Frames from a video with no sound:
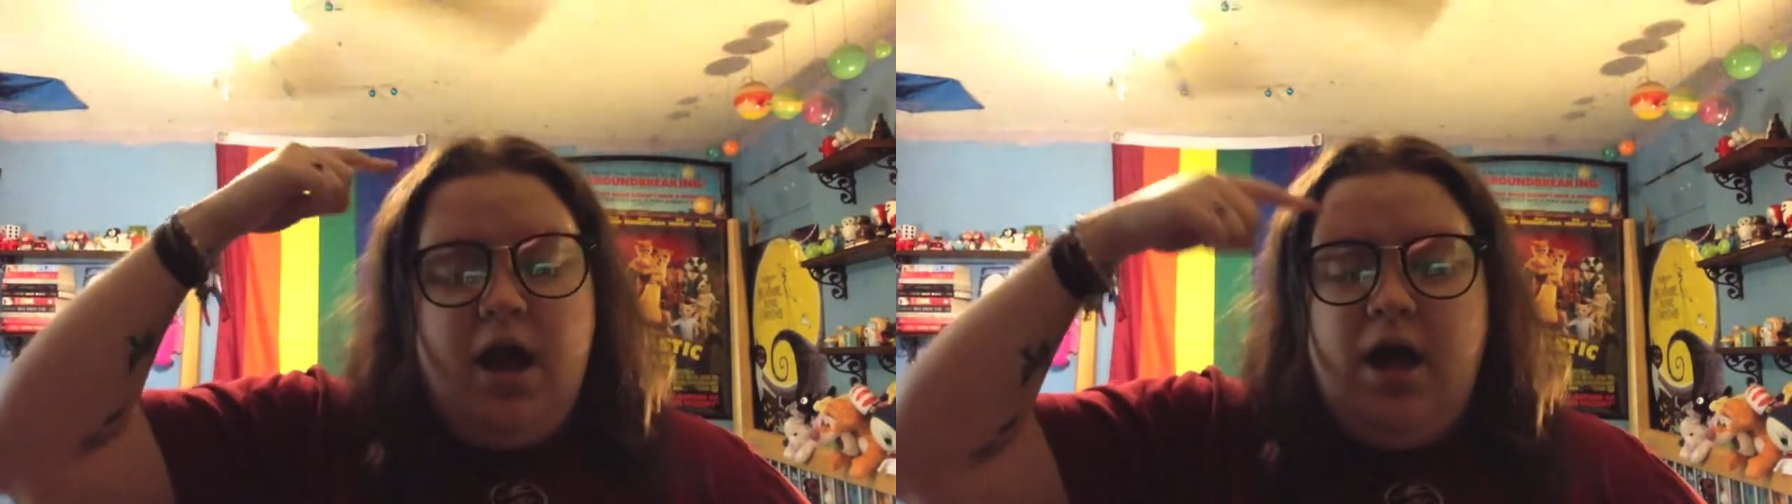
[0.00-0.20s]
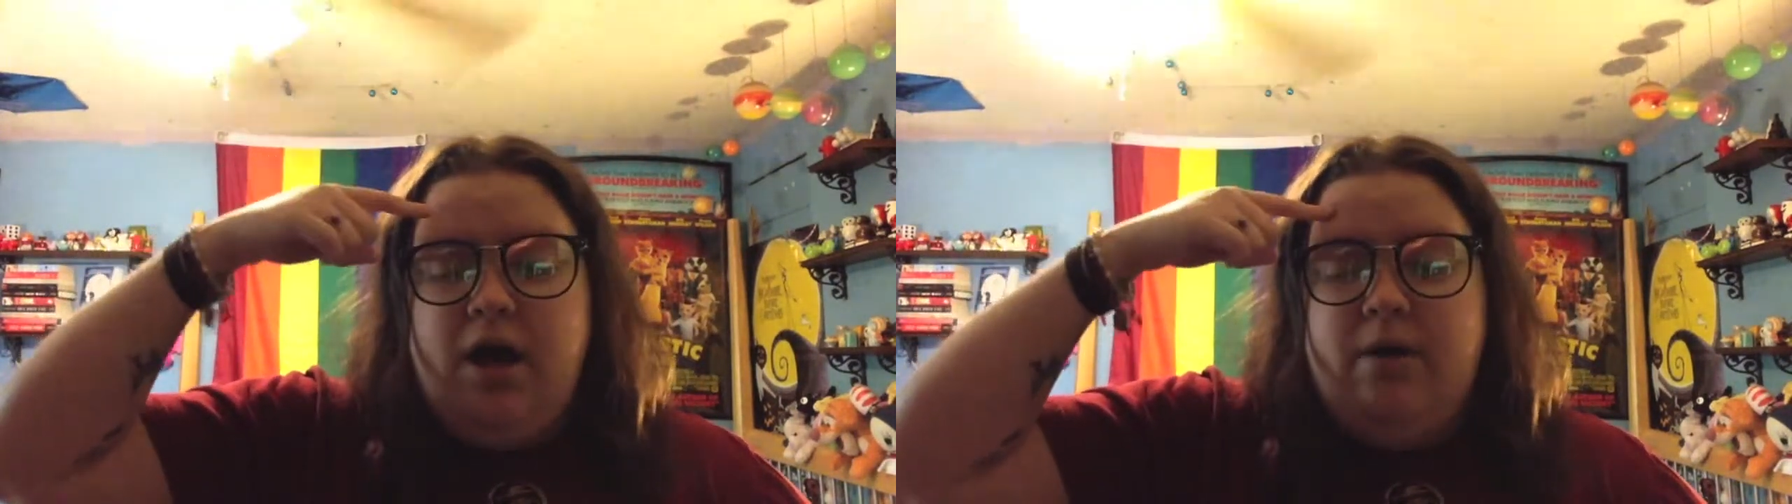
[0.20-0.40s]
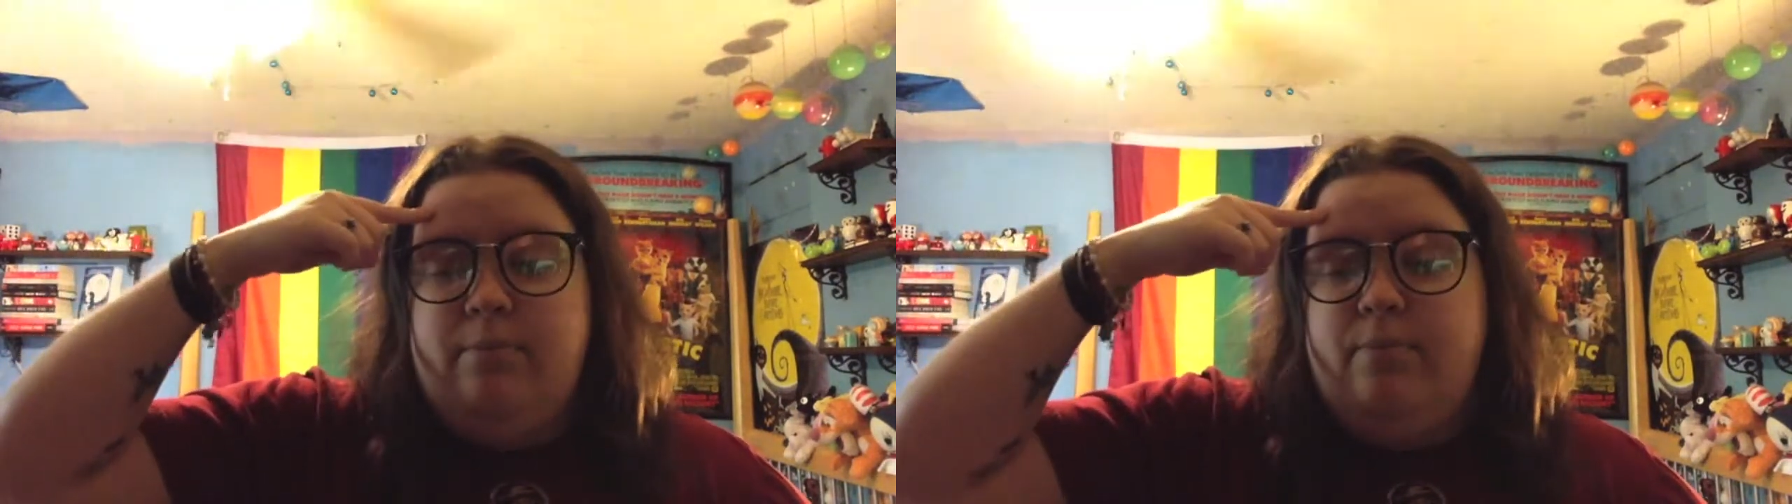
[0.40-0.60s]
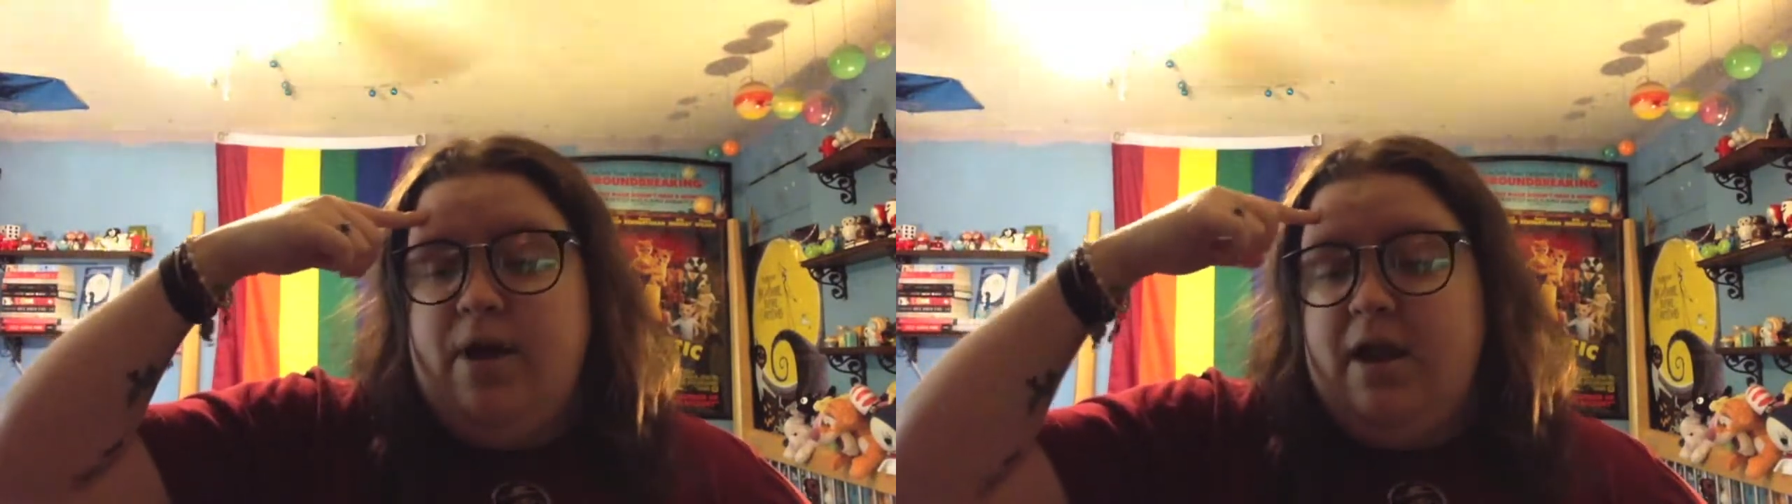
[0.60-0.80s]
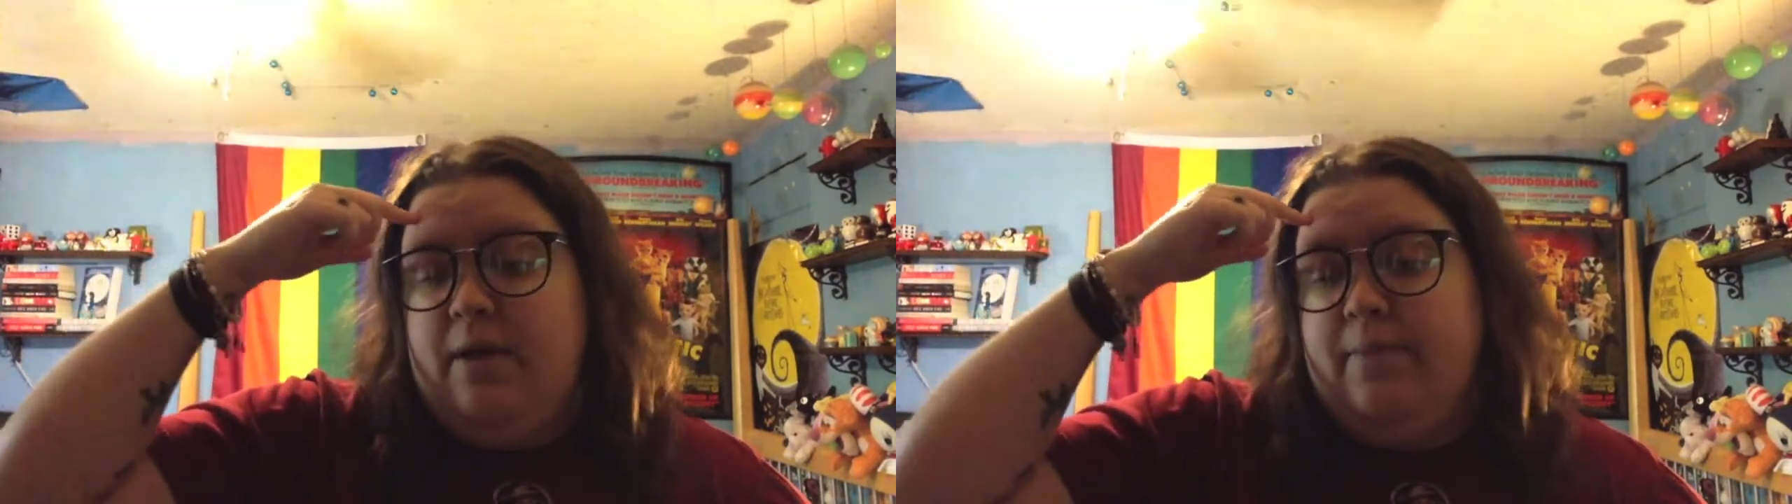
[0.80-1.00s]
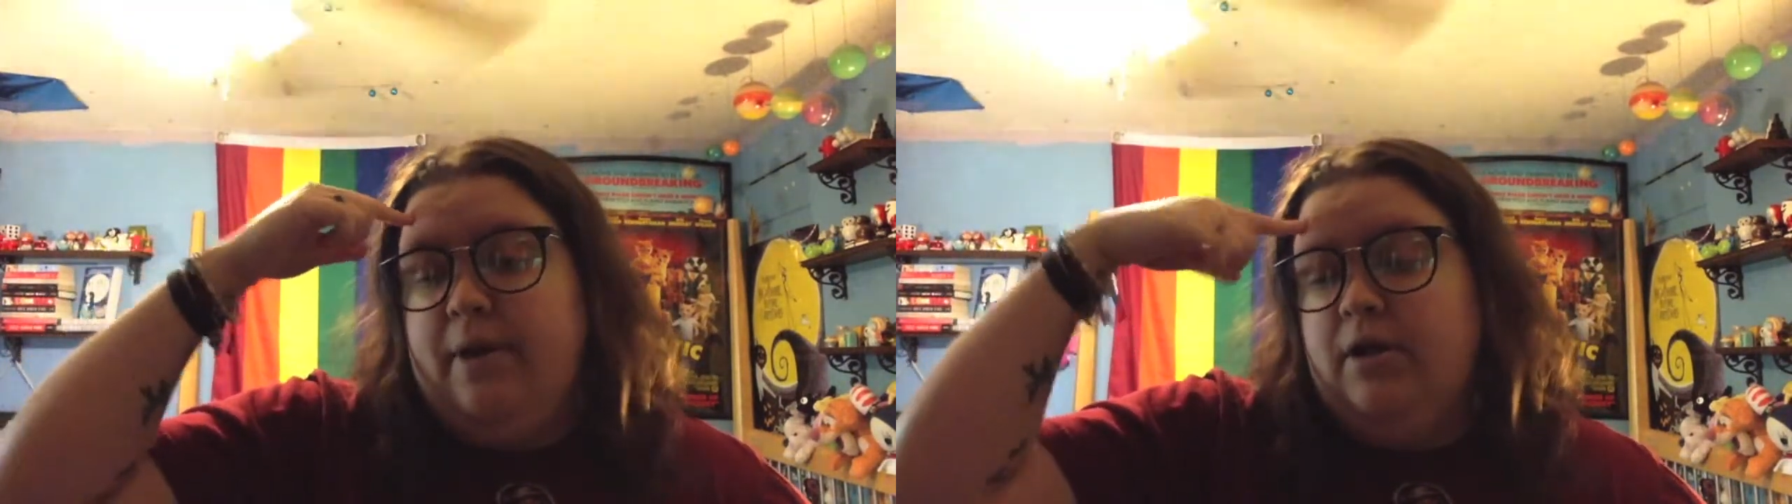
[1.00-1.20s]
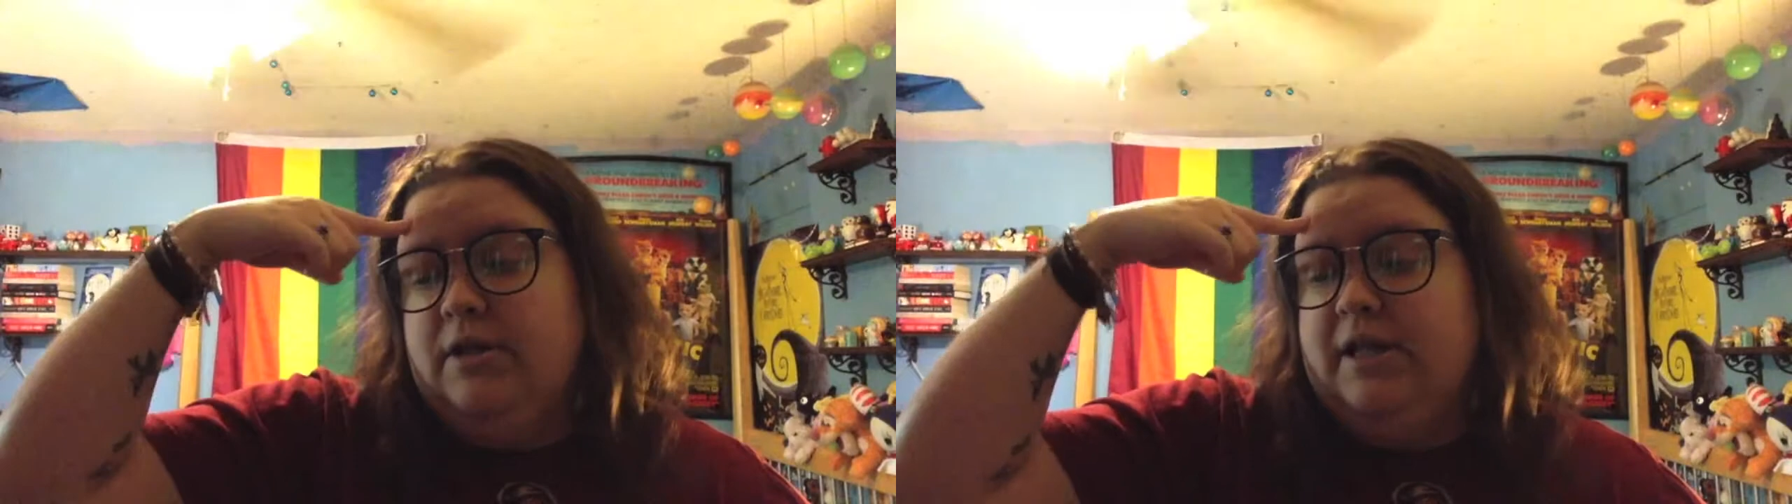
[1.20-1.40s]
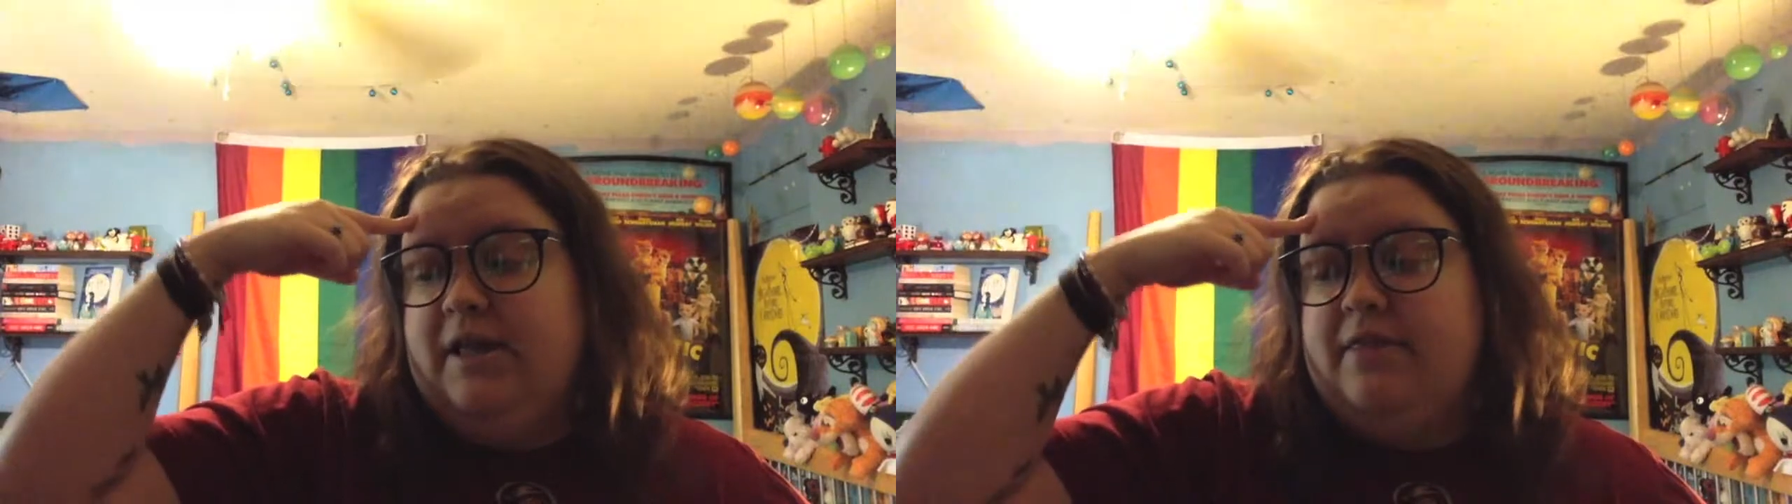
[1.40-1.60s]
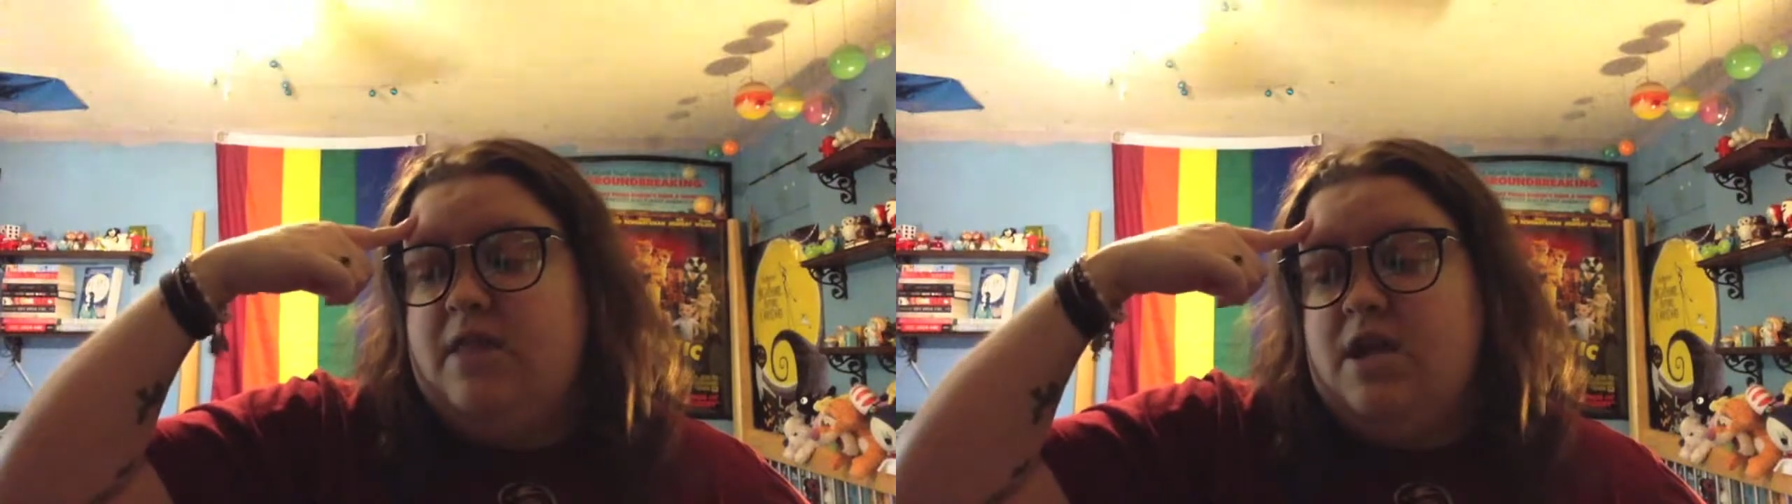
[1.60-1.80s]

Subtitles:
but apparently